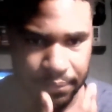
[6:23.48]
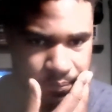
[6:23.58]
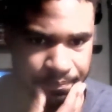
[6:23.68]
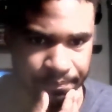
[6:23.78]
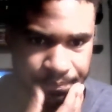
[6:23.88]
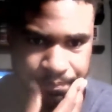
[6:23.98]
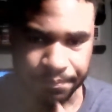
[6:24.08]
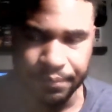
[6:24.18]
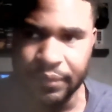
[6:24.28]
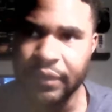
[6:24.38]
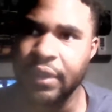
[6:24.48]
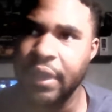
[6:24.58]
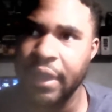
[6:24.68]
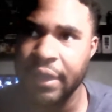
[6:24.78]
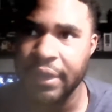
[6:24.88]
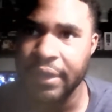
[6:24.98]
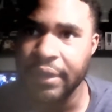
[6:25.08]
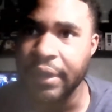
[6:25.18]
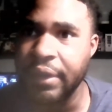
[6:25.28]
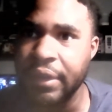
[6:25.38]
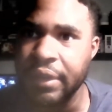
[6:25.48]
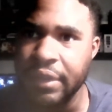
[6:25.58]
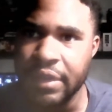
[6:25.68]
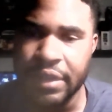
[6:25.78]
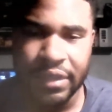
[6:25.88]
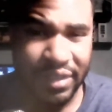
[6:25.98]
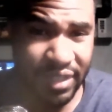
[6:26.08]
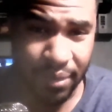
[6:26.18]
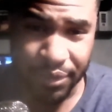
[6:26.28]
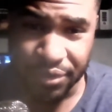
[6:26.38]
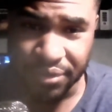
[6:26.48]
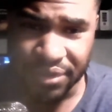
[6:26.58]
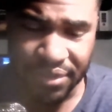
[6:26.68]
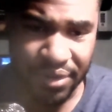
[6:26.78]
And then Tommy Lee Jones,